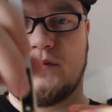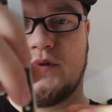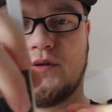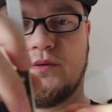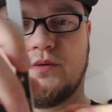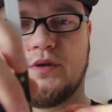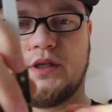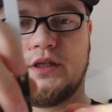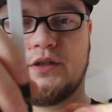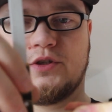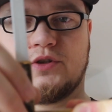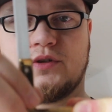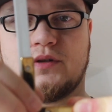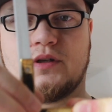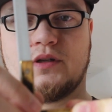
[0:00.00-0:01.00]
2
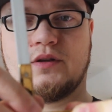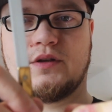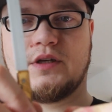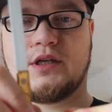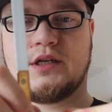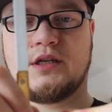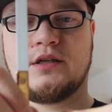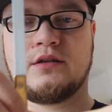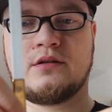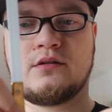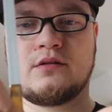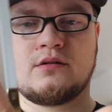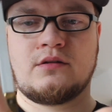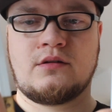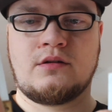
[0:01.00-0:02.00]
each, and then
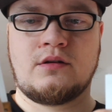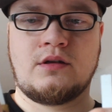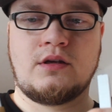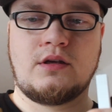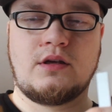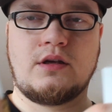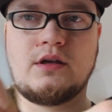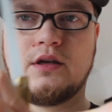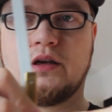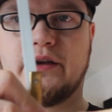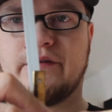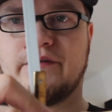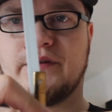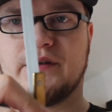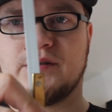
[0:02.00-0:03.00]

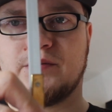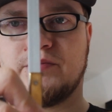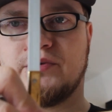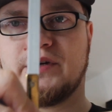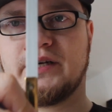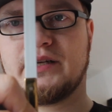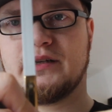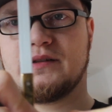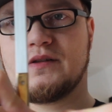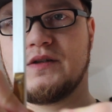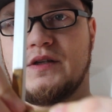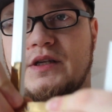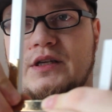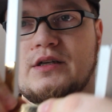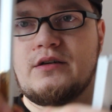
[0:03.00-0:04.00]
have these
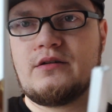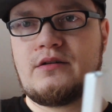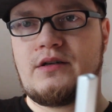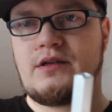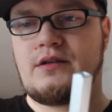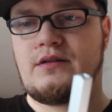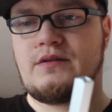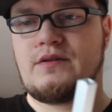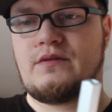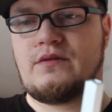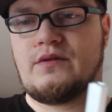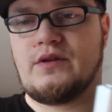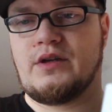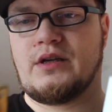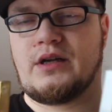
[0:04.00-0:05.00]
brackets here and
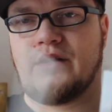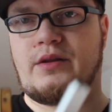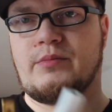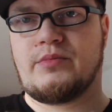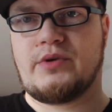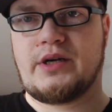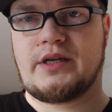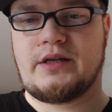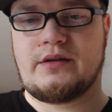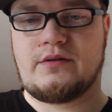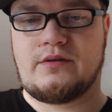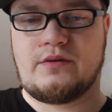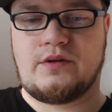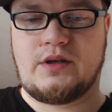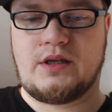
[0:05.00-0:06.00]
the other bracket
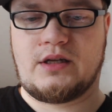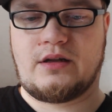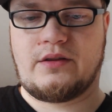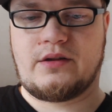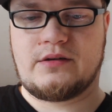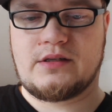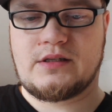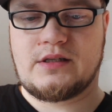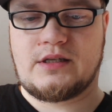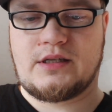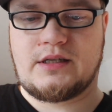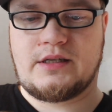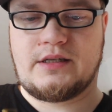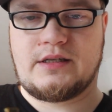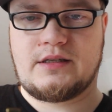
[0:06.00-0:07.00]
on the other
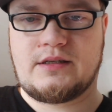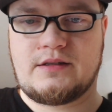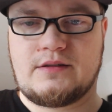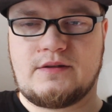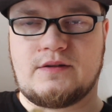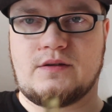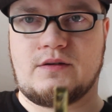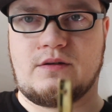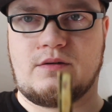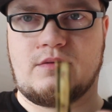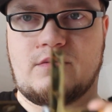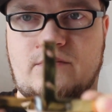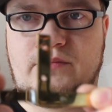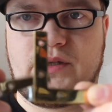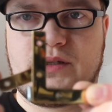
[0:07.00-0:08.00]
side.
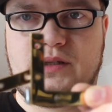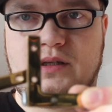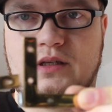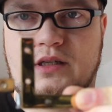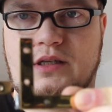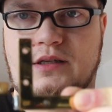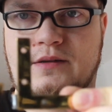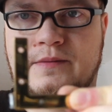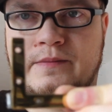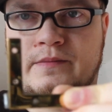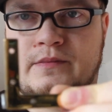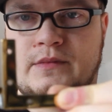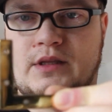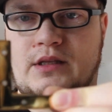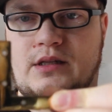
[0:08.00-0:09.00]
So basically
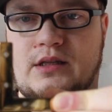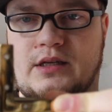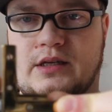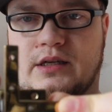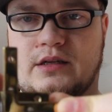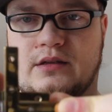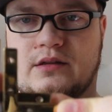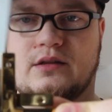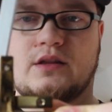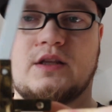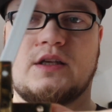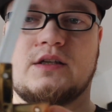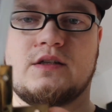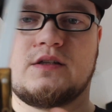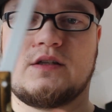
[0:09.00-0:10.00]
like
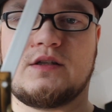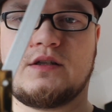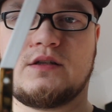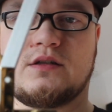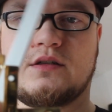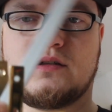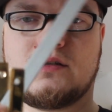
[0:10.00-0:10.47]
this.